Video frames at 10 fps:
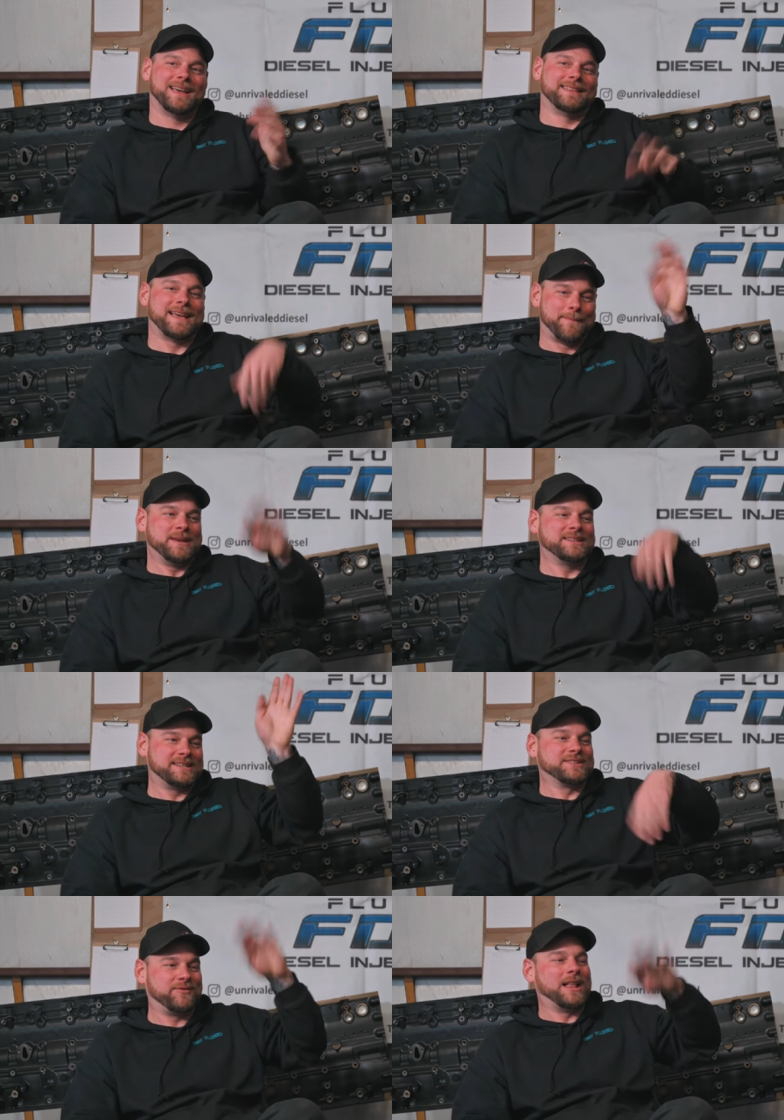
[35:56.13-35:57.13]
and that
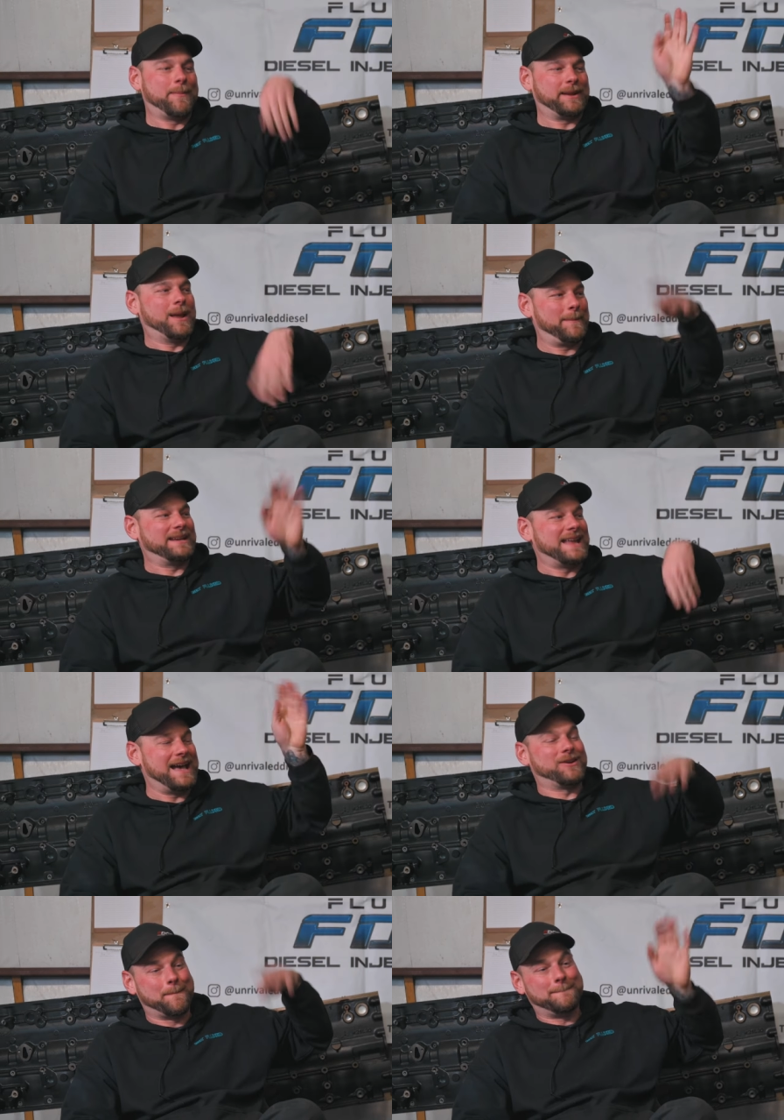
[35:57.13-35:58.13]
piston's flopping up and
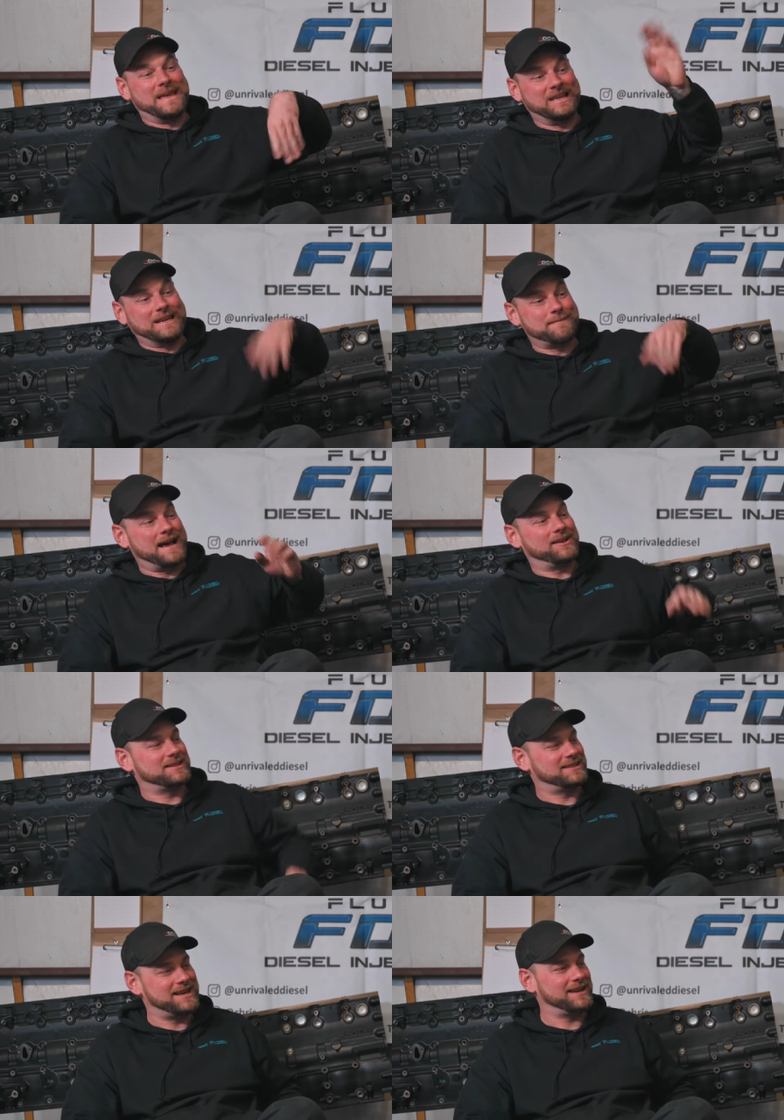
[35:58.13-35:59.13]
down a million miles
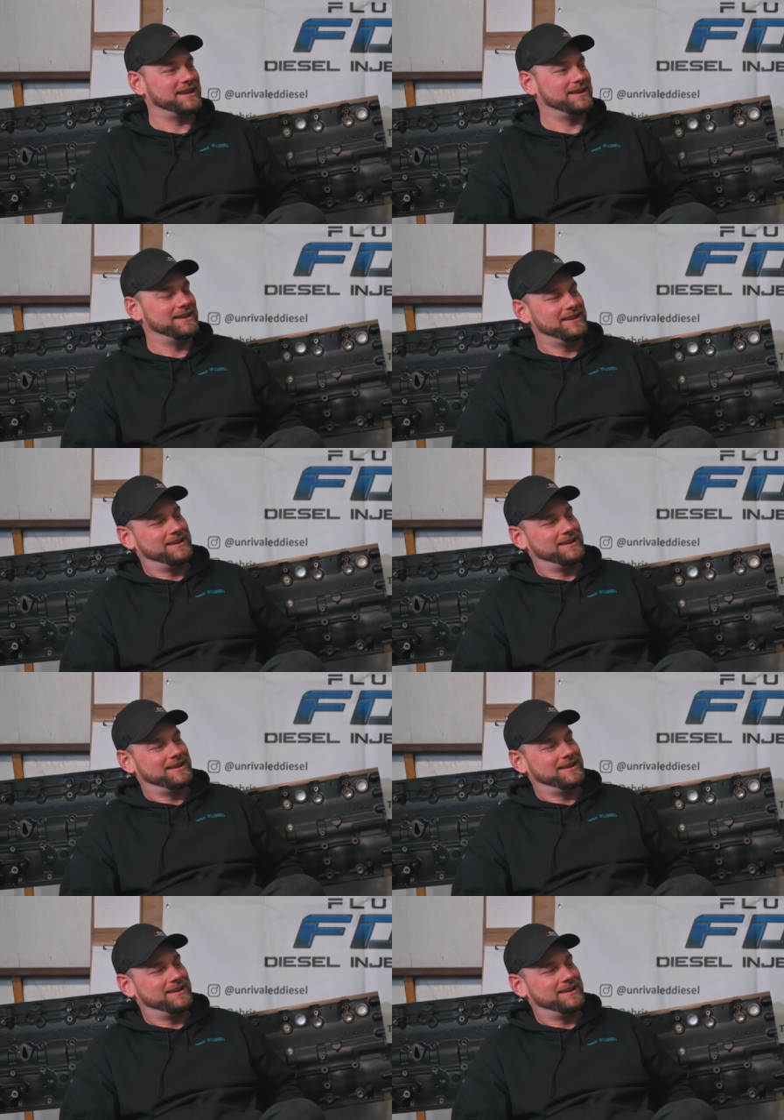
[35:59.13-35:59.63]
a second,